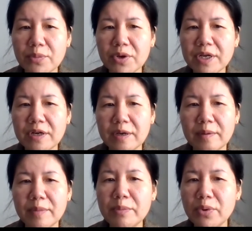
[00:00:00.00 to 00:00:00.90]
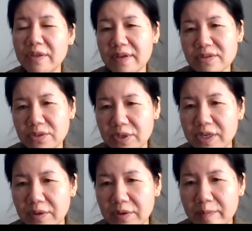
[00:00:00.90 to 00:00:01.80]
break the membrane just to
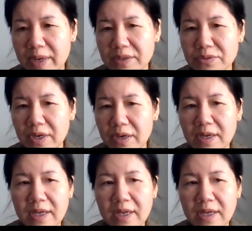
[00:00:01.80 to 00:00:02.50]
kill the bacteria.